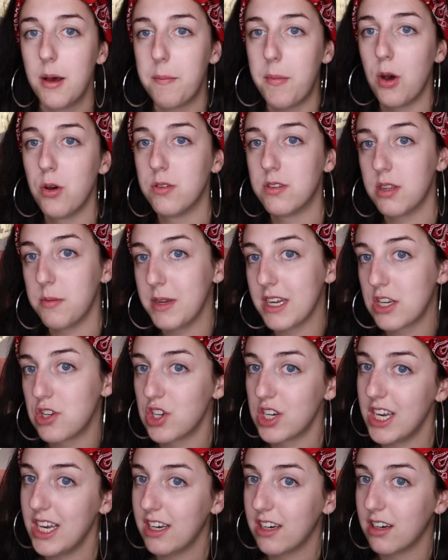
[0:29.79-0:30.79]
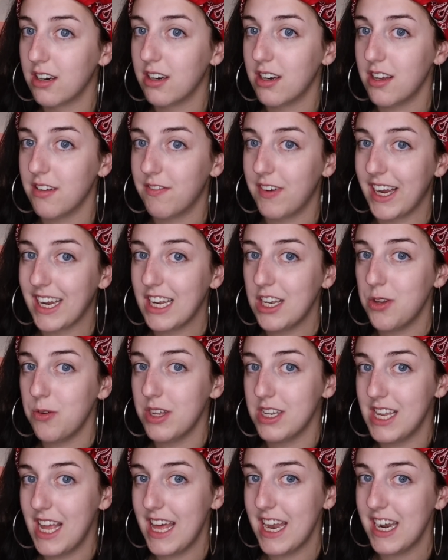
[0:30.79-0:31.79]
Post a picture here if I can do
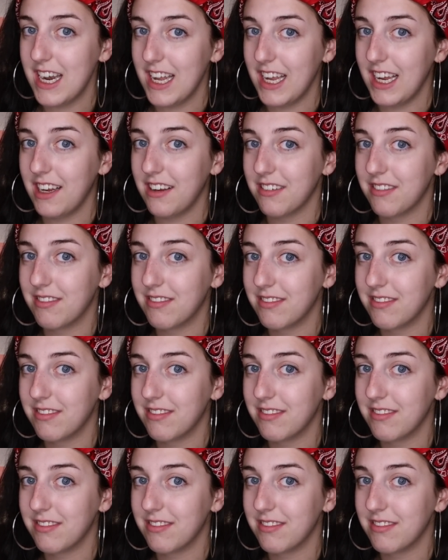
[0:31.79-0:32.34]
it in editing.